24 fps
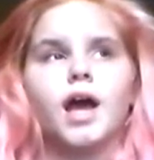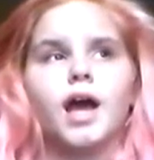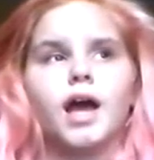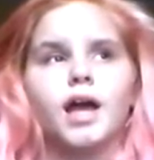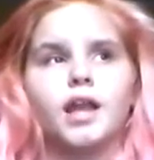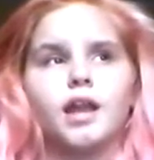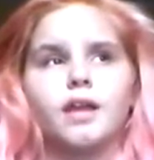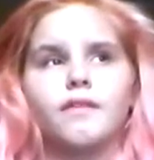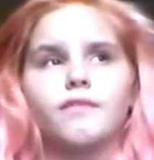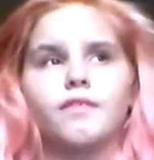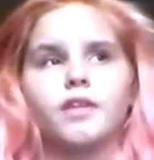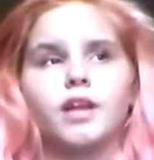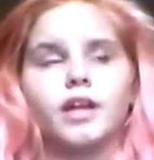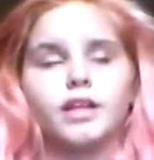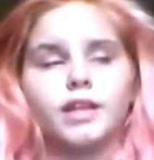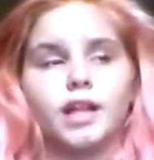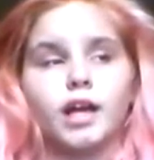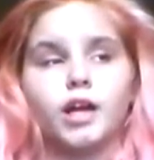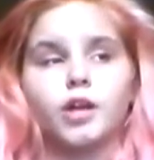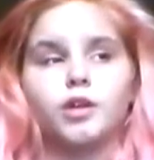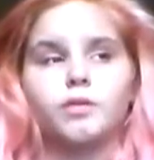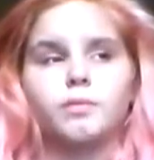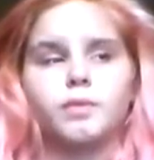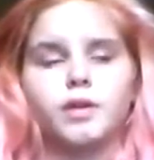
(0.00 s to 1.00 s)
And I feel like
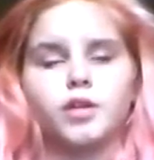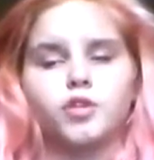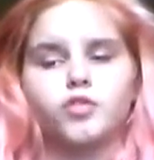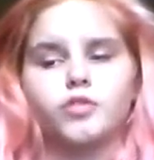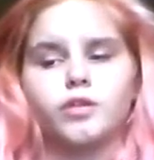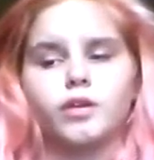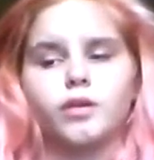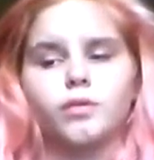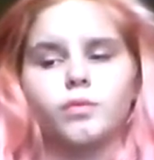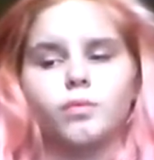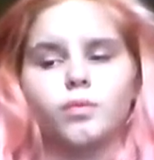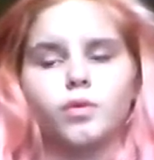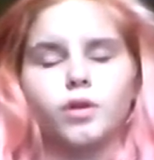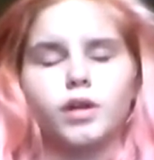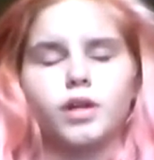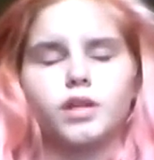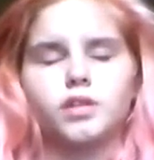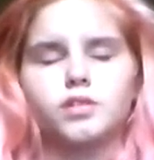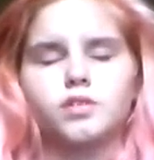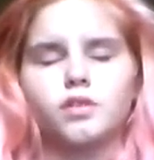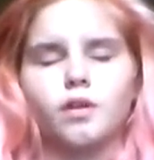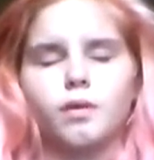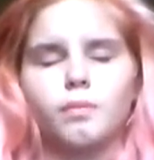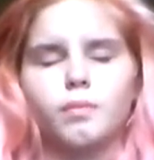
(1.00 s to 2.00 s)
that could be a trigger warning,
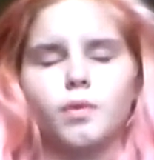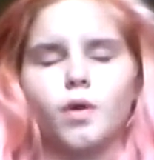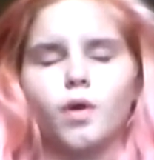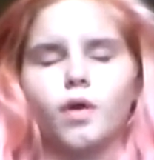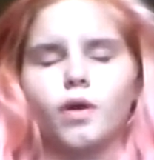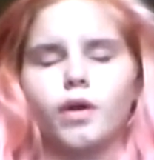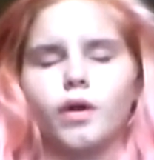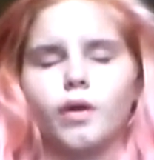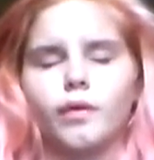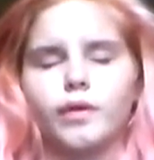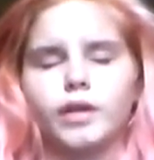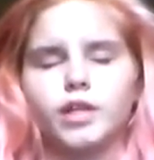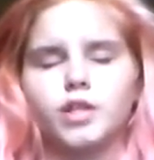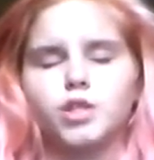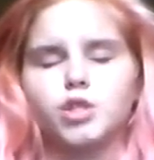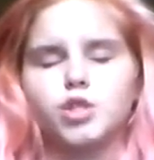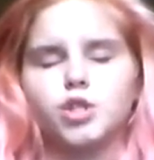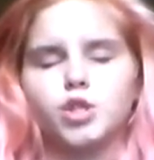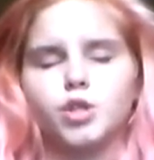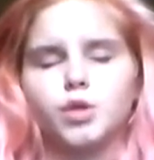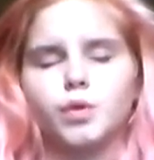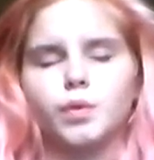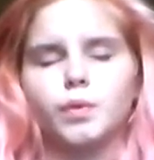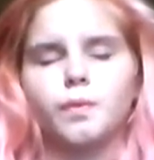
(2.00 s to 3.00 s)
so I'm not going
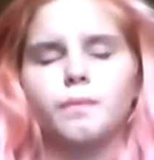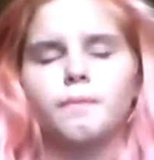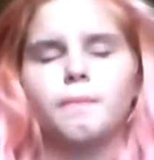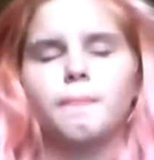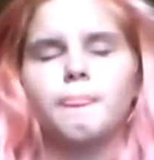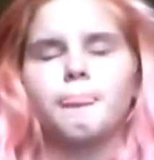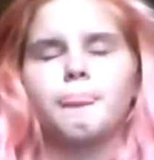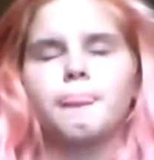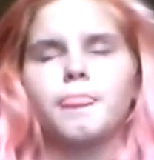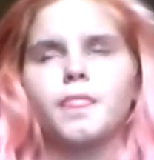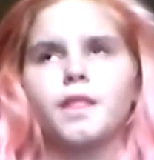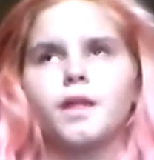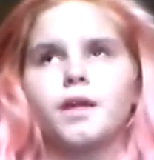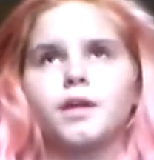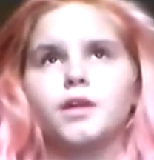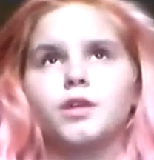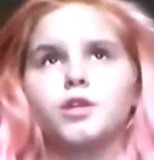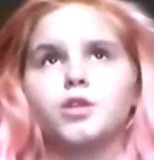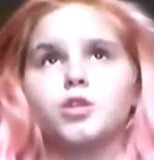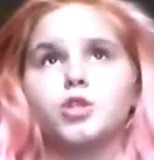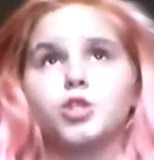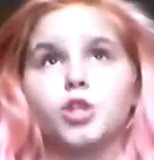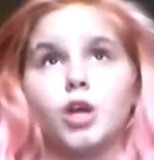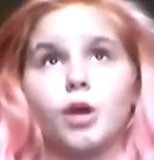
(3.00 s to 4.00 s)
to
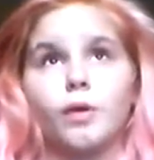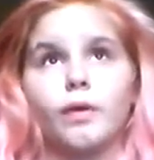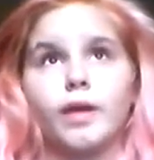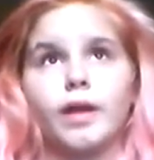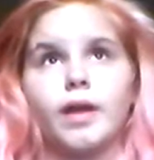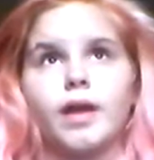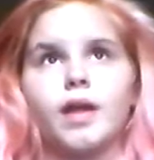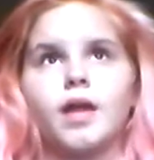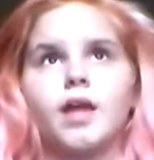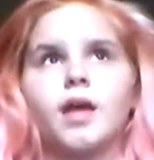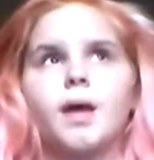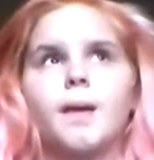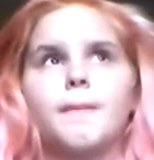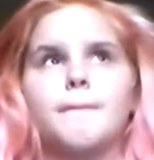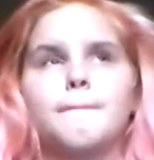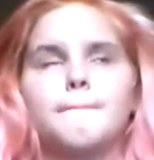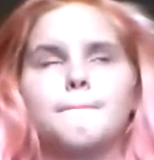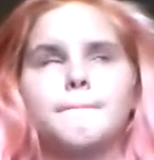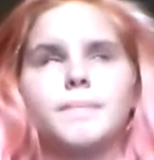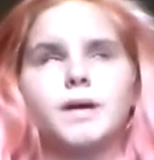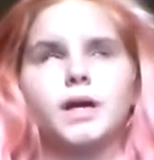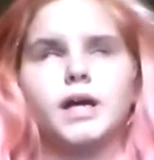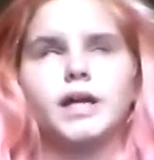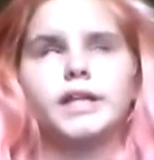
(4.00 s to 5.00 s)
show it.
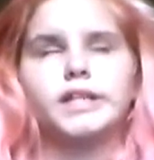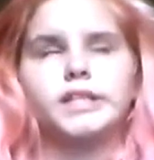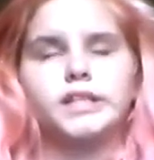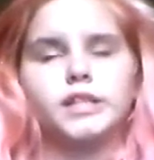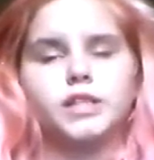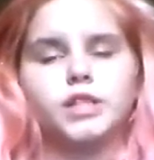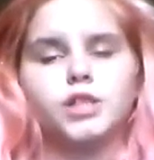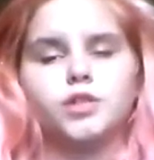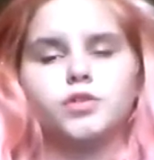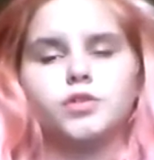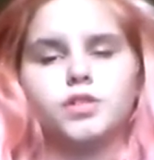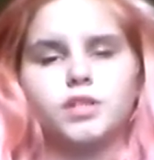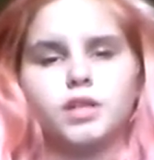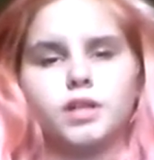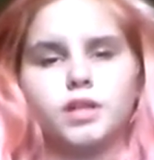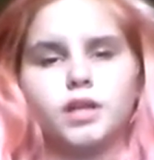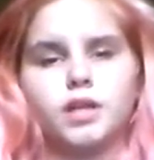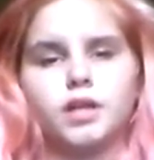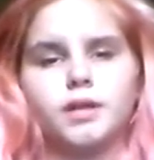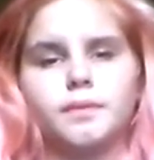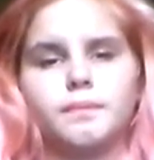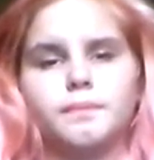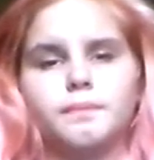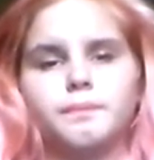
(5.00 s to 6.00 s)
But I did used to
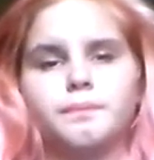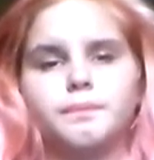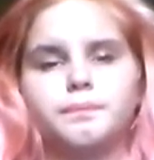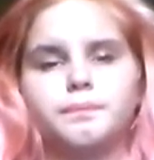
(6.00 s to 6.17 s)
cut